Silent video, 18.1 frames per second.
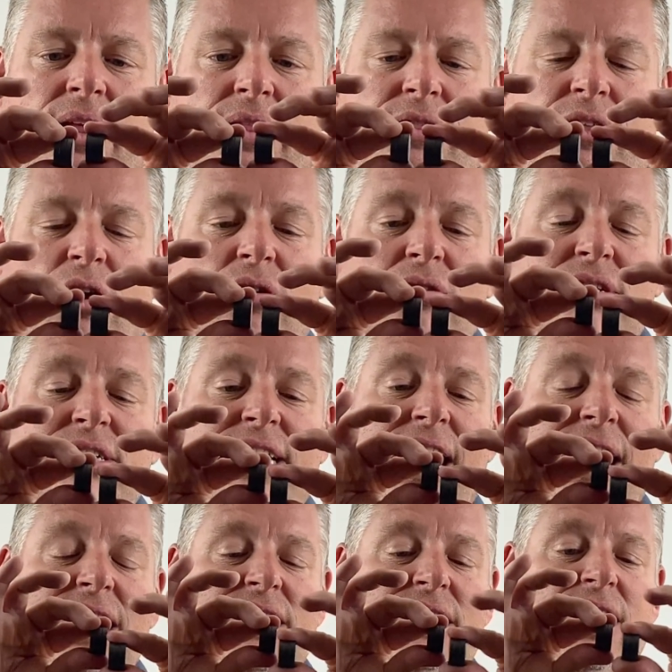they're
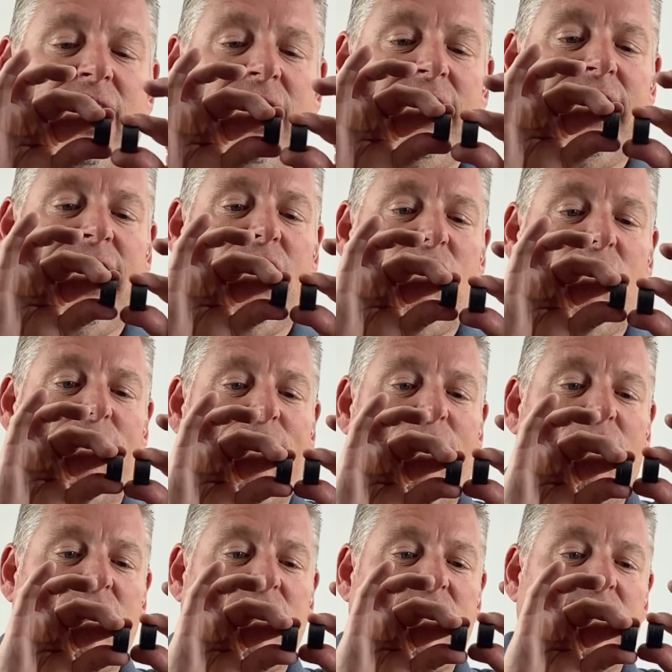chasing the other
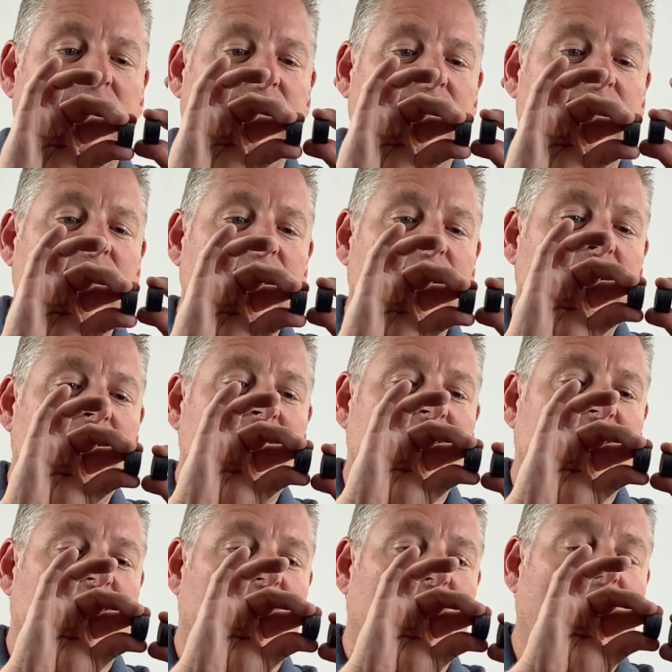person
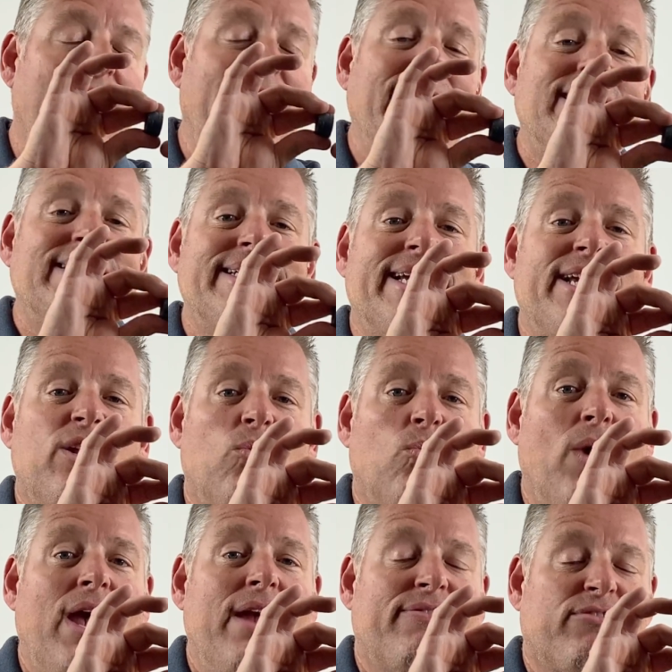who's trying to get
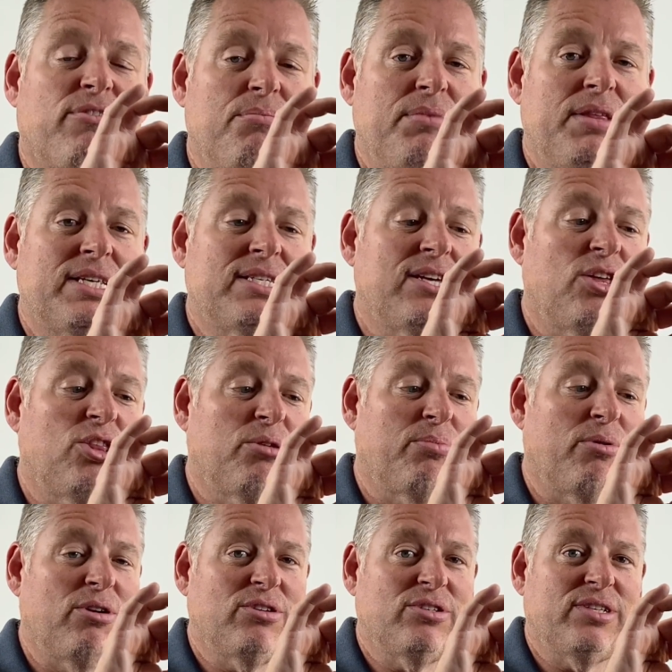away from this other
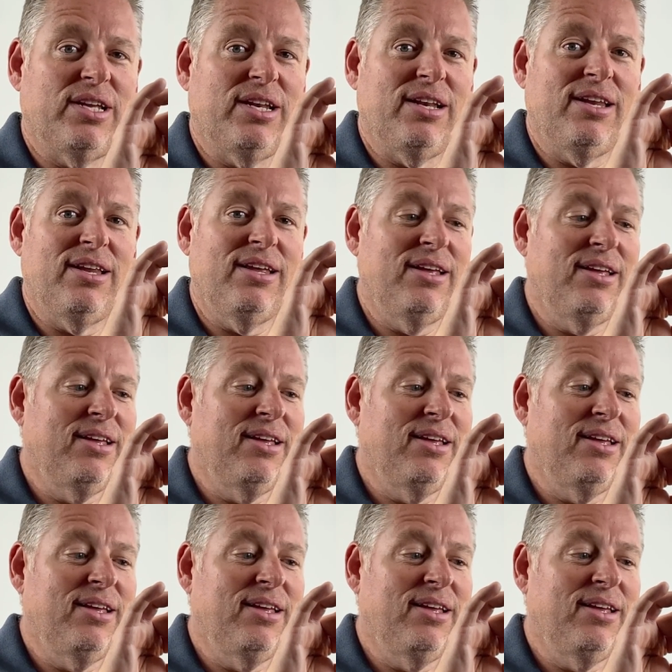person.